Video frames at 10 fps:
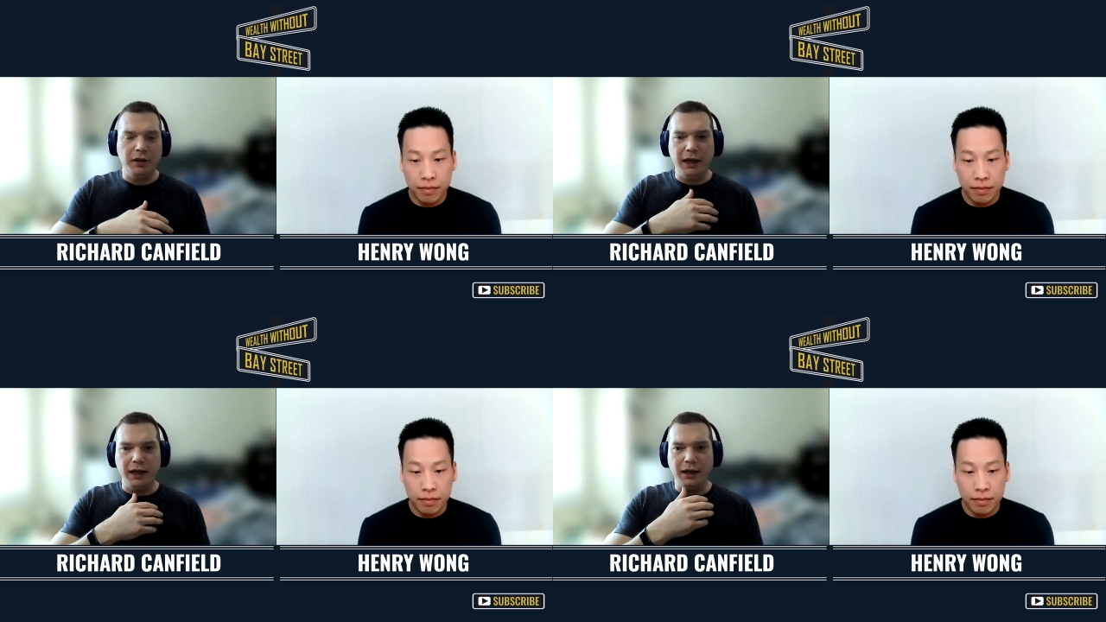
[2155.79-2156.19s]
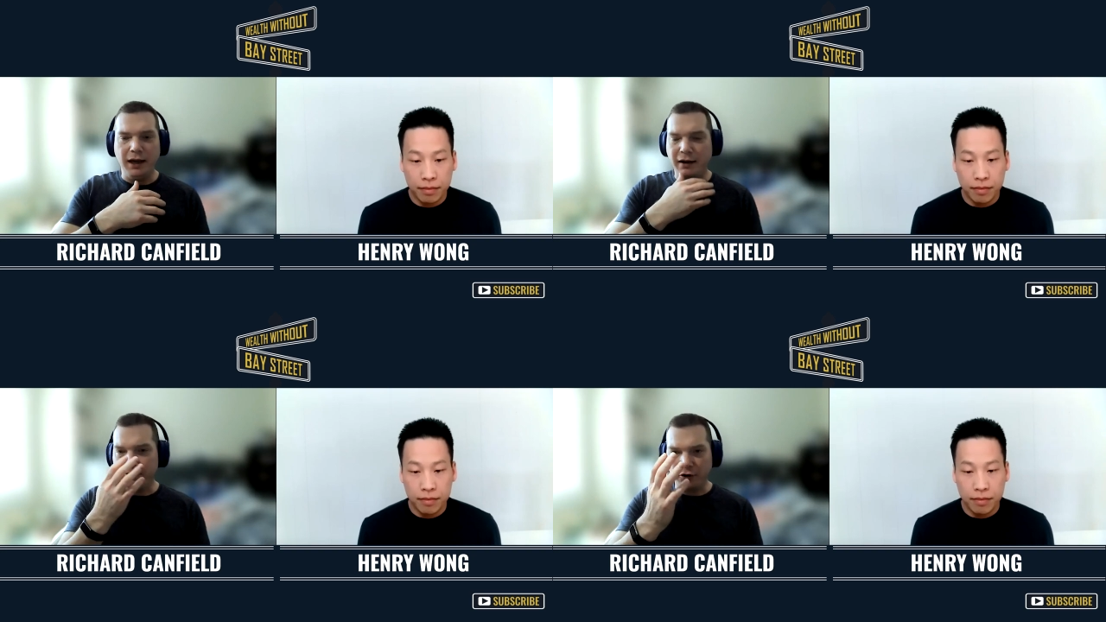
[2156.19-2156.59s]

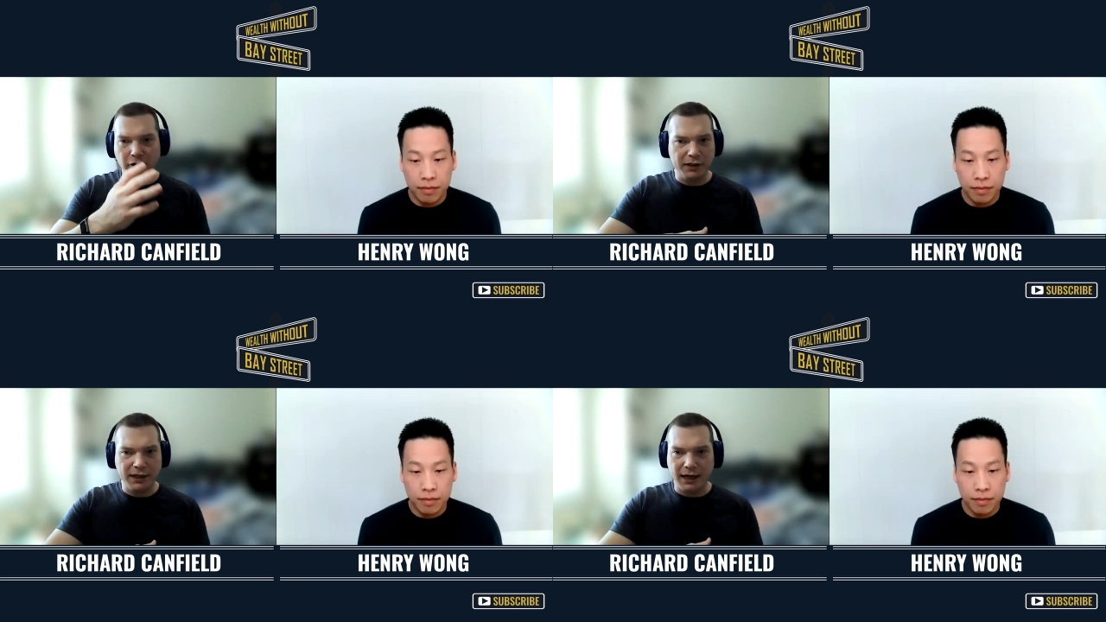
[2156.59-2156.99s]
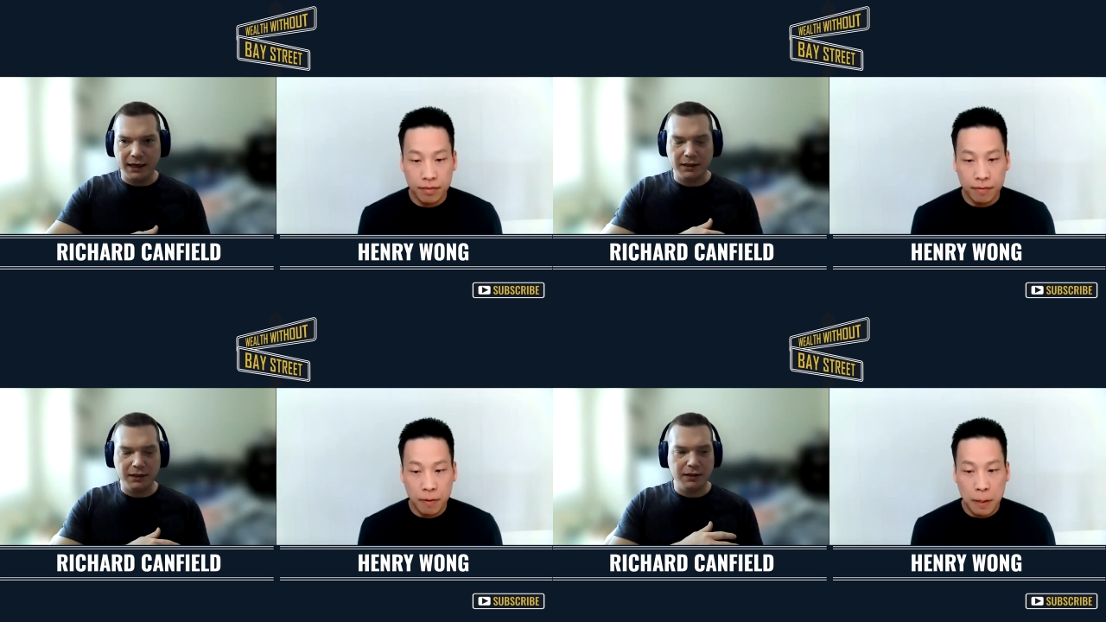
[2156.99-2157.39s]
Speaker 1: They, after all the
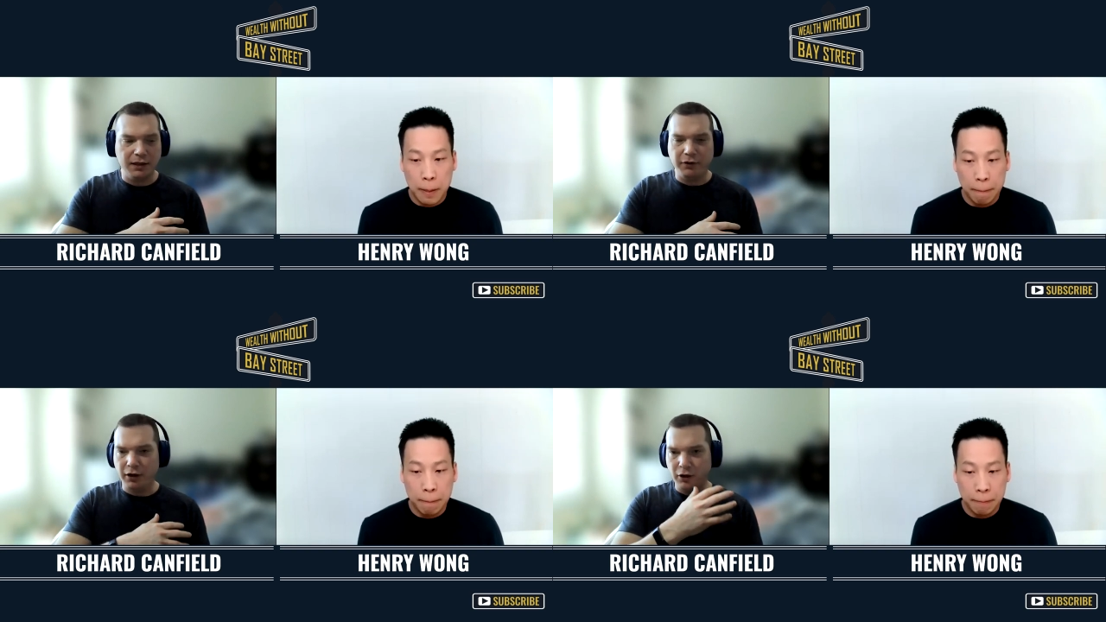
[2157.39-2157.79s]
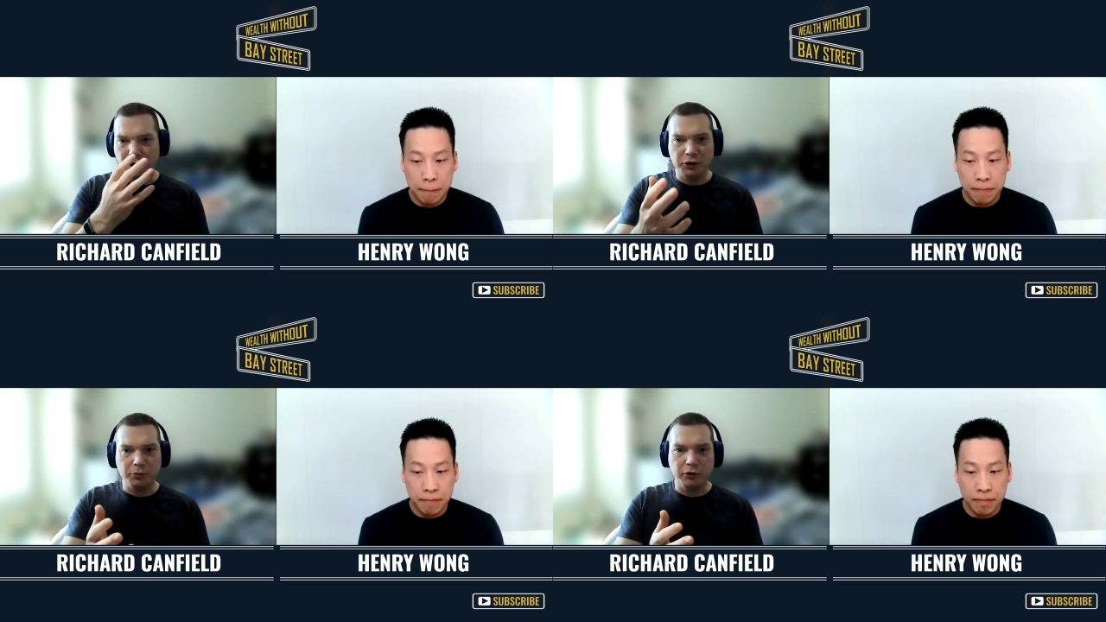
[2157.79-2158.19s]
taxes, they've got a
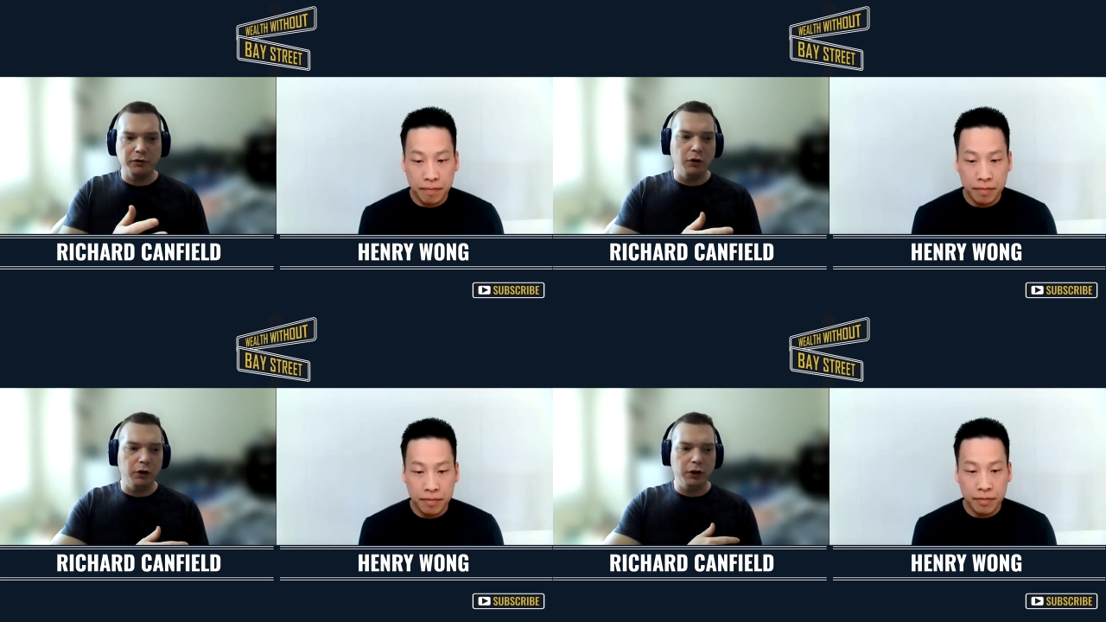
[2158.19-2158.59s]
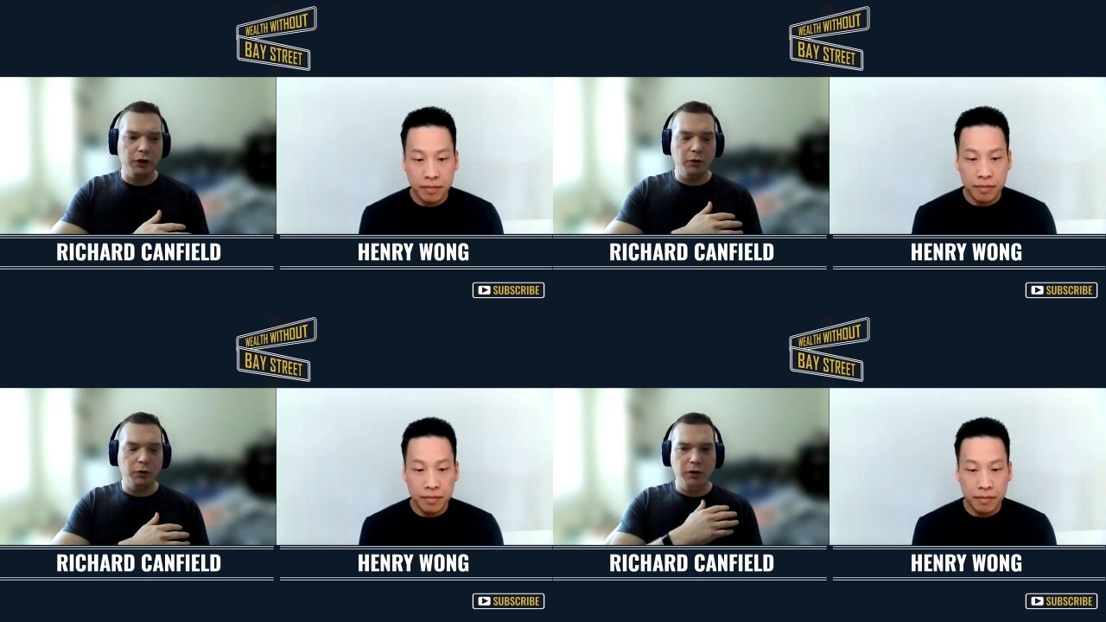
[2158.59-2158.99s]
large
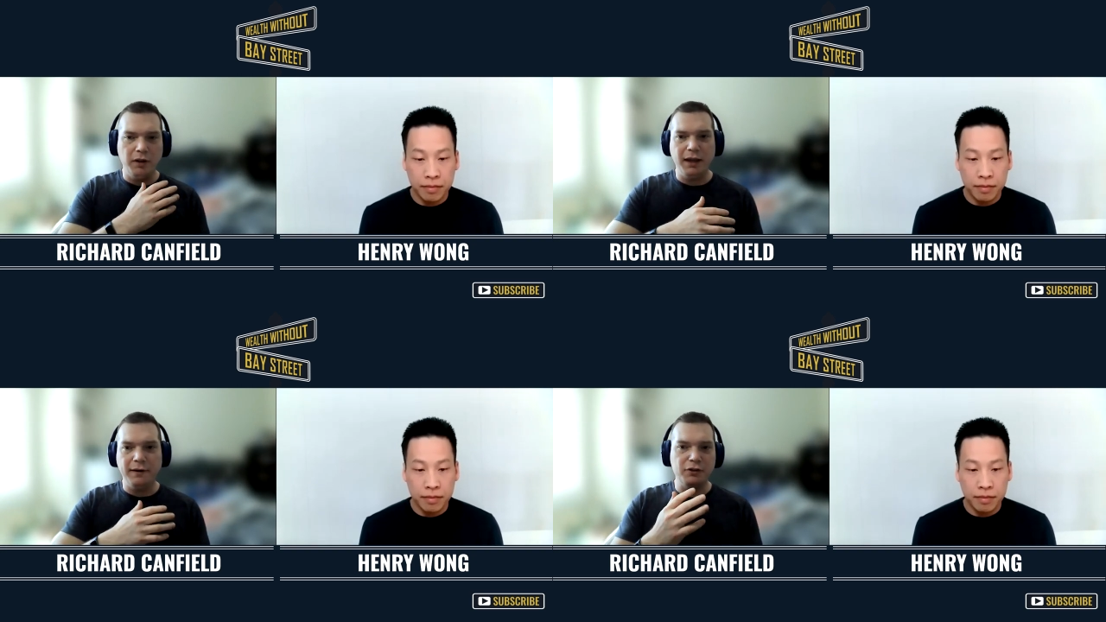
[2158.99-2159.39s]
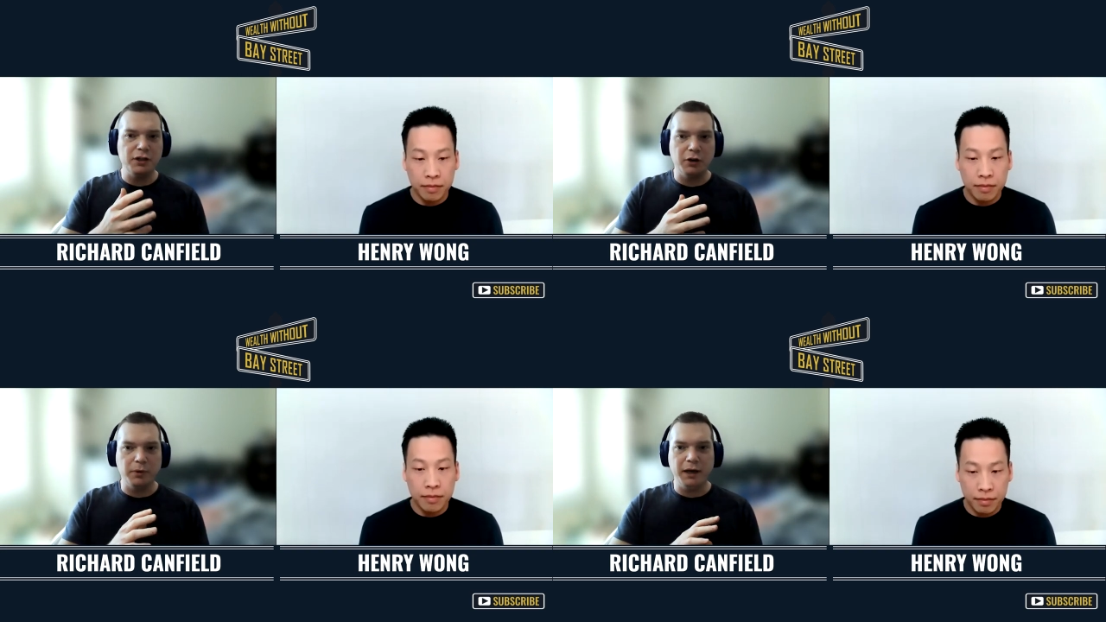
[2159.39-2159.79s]
portfolio. They've
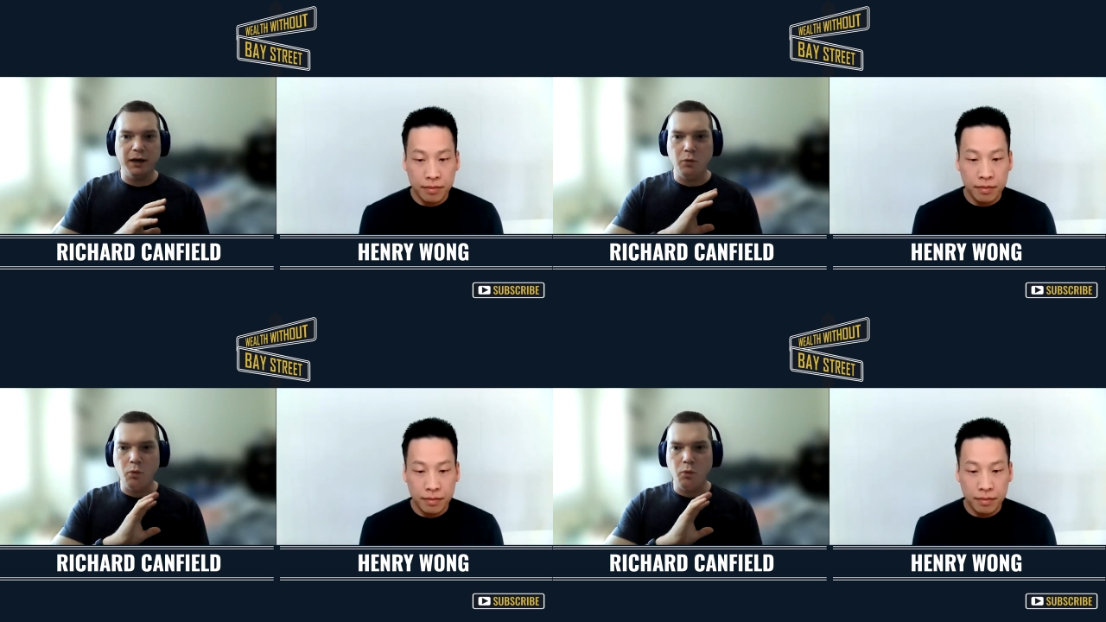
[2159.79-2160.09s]
generated